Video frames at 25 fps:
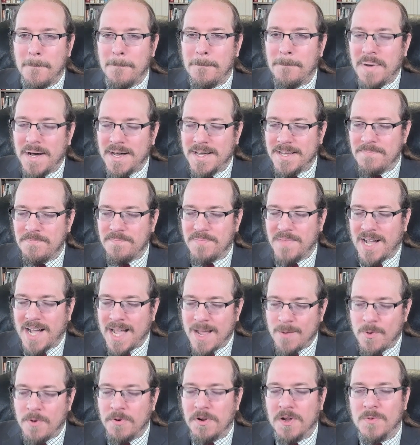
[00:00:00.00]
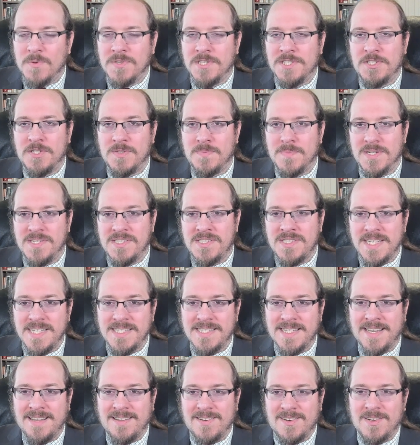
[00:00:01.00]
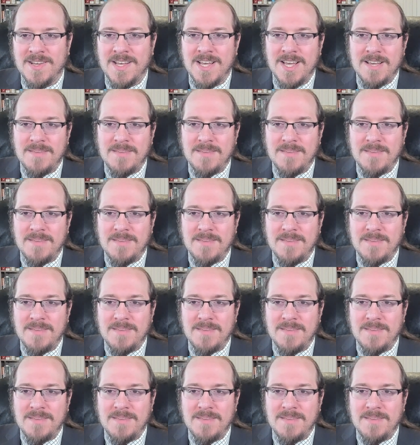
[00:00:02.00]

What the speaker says: But I won't go into too much detail